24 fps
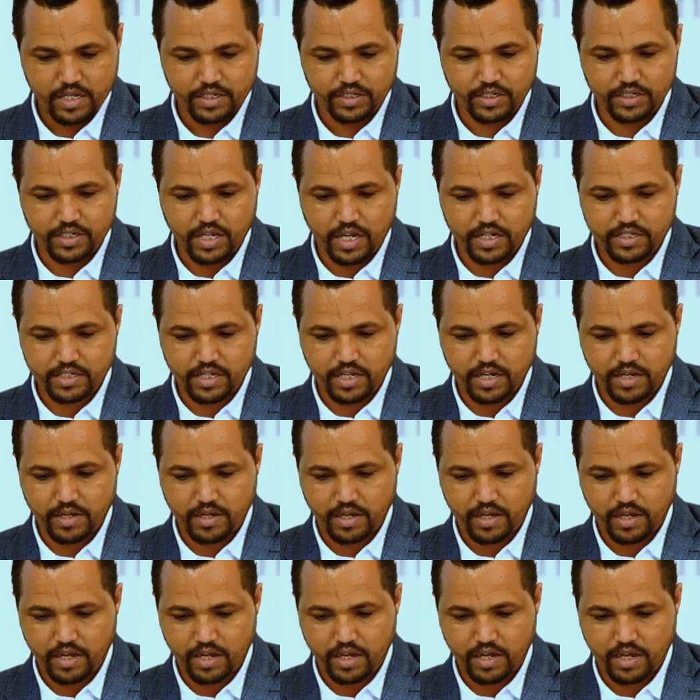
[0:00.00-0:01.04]
These are
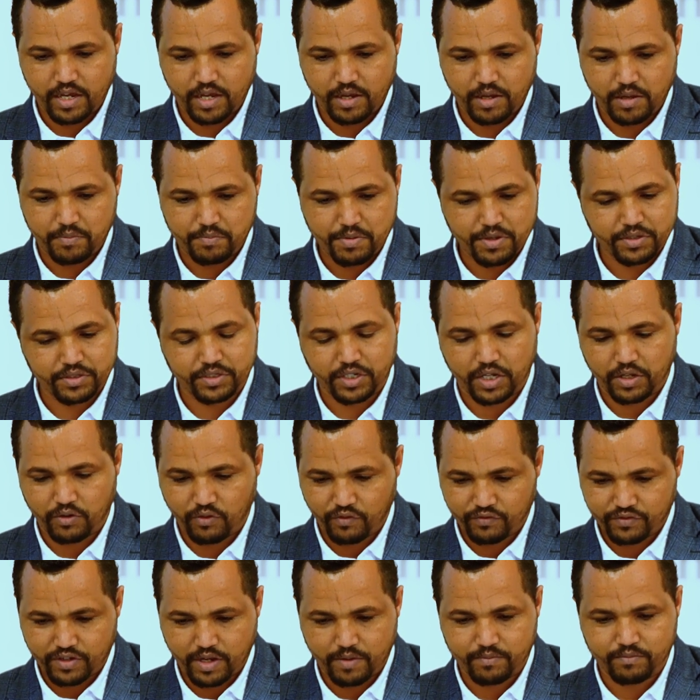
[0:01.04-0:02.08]
the picture
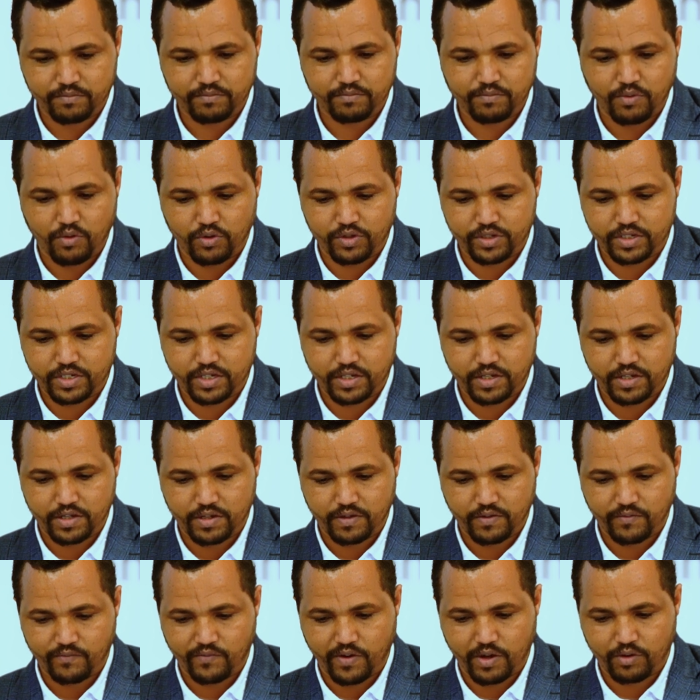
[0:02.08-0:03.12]
of some policy
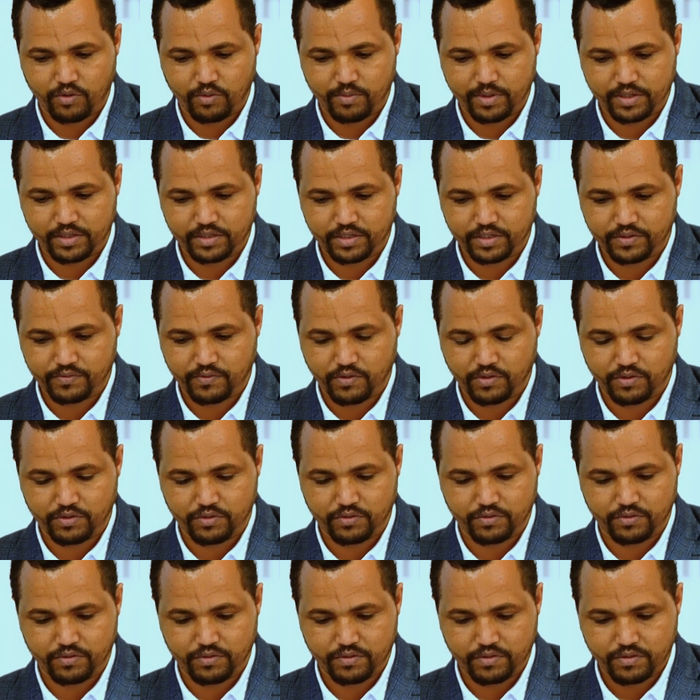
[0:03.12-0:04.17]
environments for
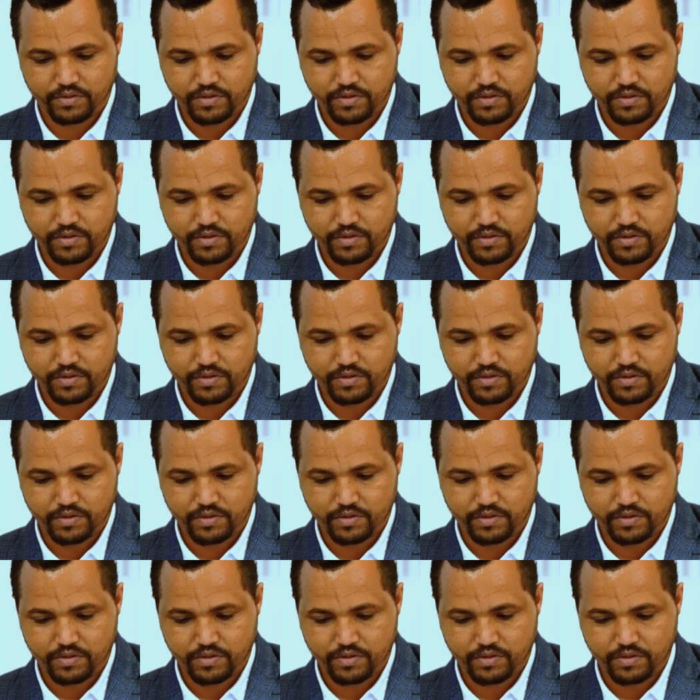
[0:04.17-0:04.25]
you.